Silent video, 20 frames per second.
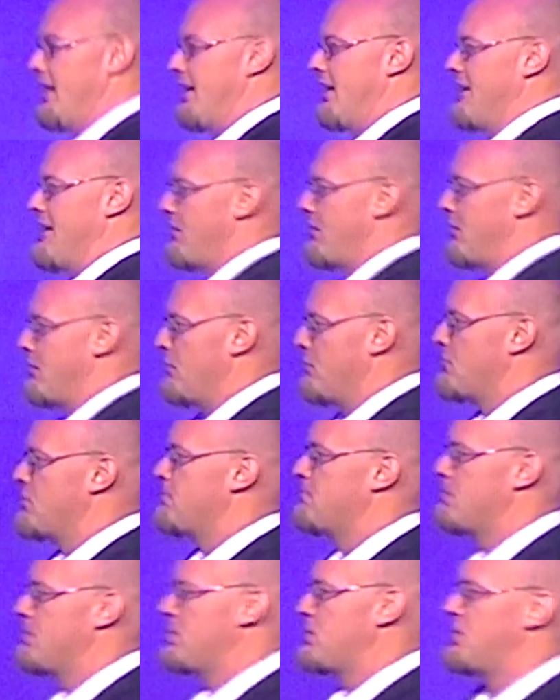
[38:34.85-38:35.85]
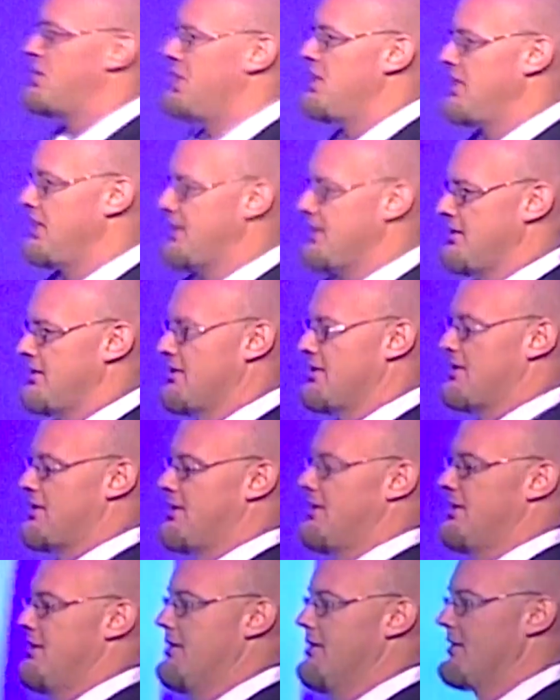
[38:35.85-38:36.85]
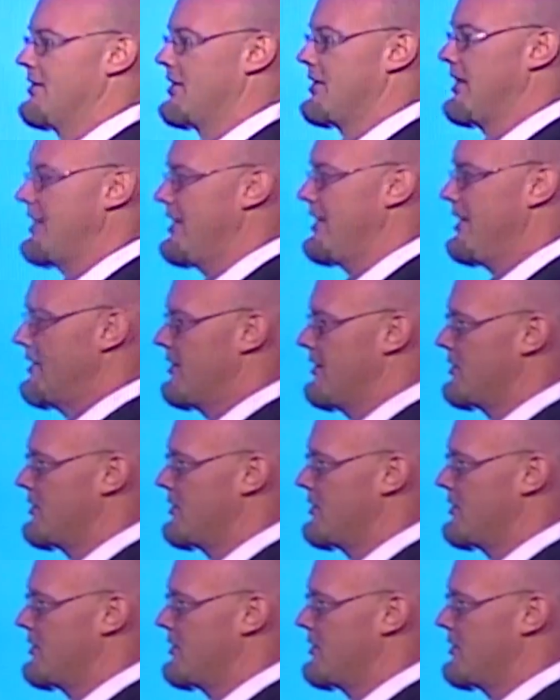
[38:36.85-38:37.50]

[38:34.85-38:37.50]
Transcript: Those machines, okay, those